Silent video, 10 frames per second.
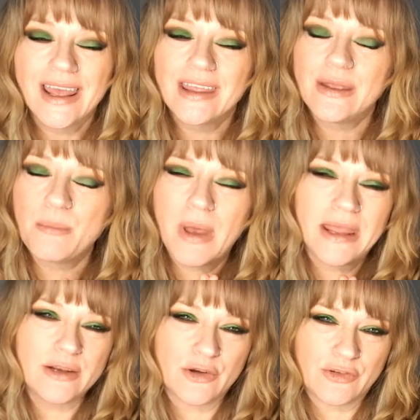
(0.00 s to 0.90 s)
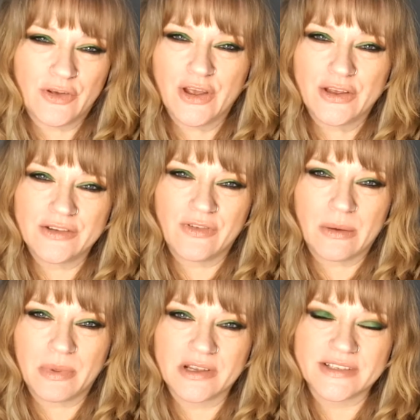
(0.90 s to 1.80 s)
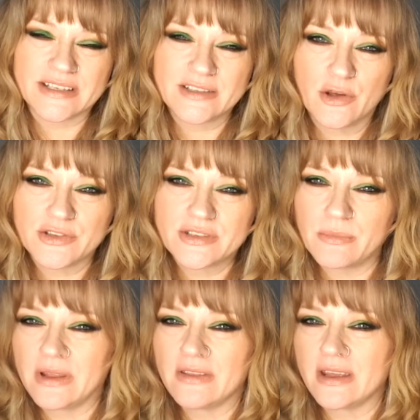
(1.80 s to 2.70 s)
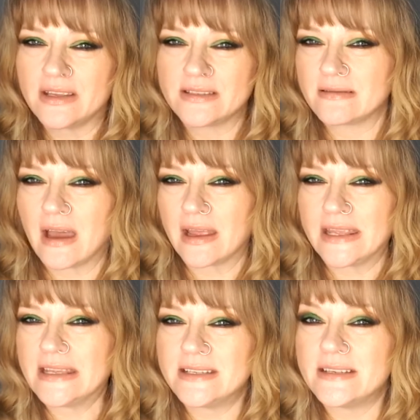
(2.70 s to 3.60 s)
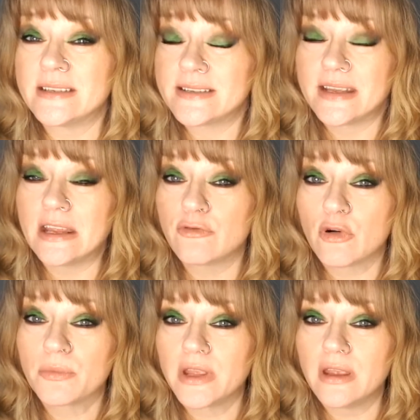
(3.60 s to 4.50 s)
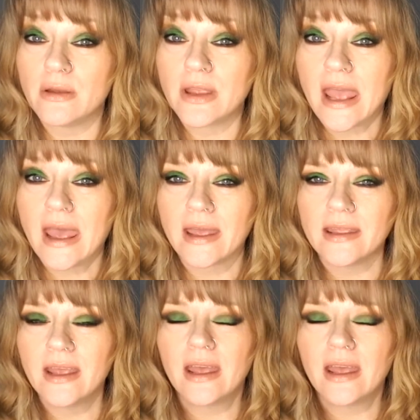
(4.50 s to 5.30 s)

You may not have heard of it because it's not something that is that easy to see from the UK.